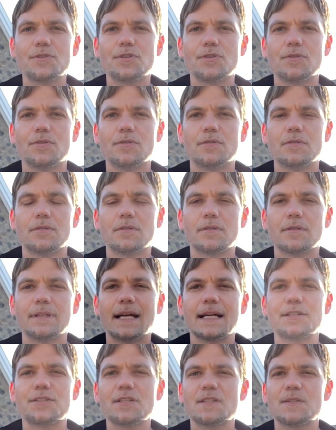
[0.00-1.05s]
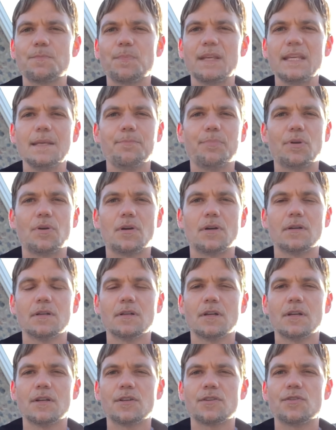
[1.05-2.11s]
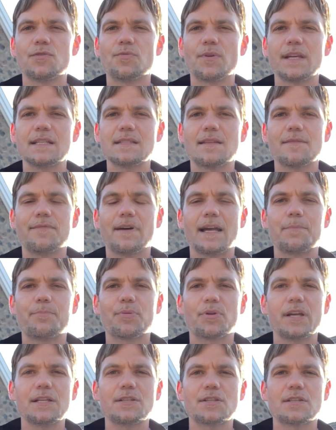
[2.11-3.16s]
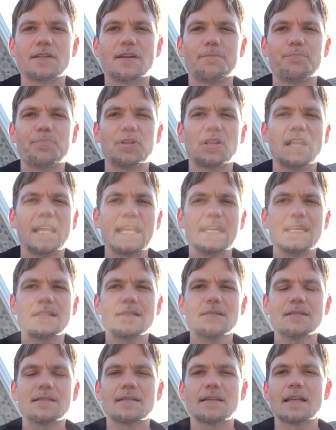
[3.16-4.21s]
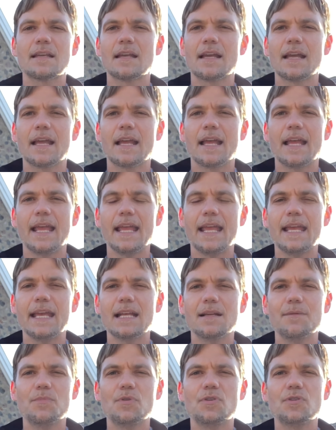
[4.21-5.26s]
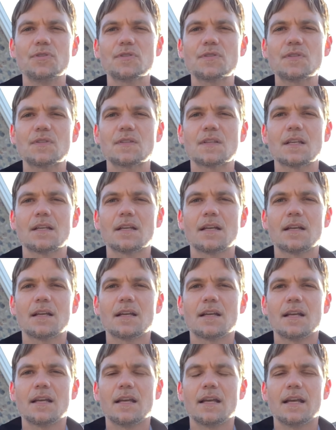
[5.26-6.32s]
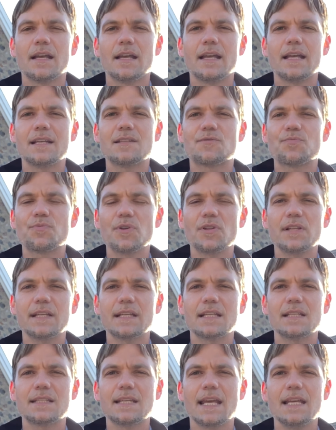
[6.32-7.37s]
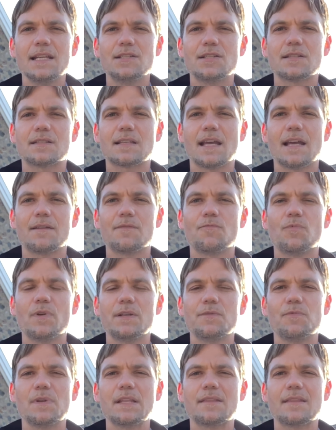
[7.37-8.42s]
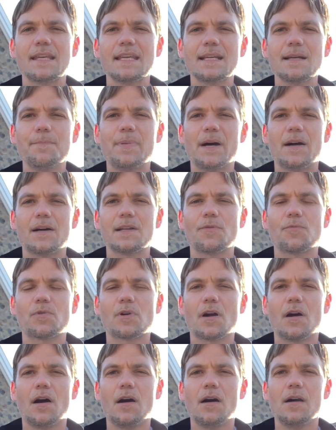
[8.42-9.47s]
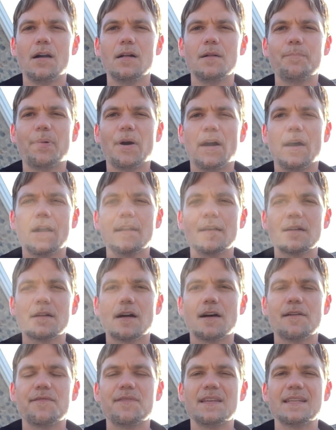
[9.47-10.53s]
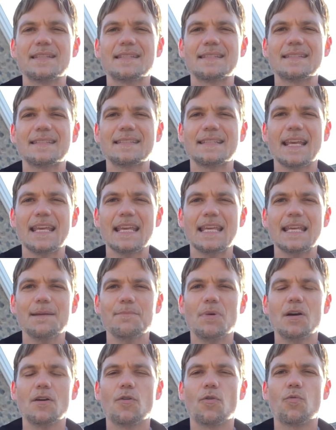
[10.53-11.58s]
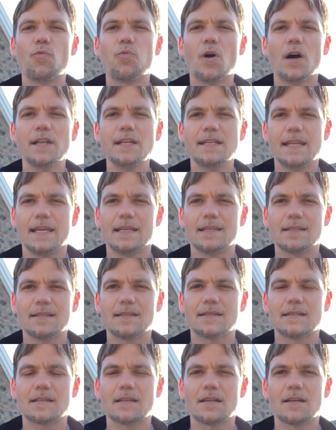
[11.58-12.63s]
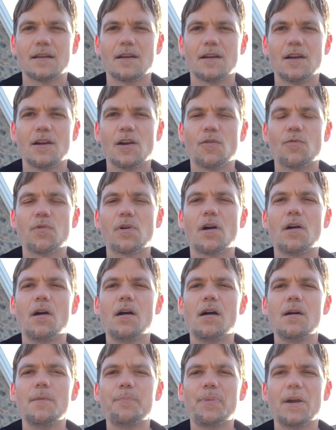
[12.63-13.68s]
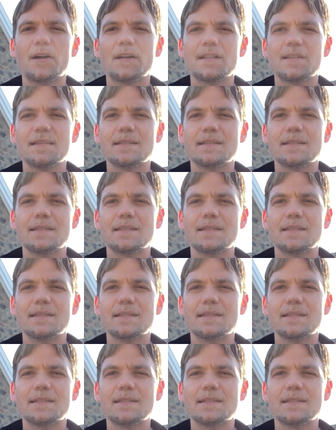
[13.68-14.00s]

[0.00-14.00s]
you, not just people. You raise the vibration of plants, animals. It's really contagious. And when we think about it, we're all part of the same oneness. We're all part of the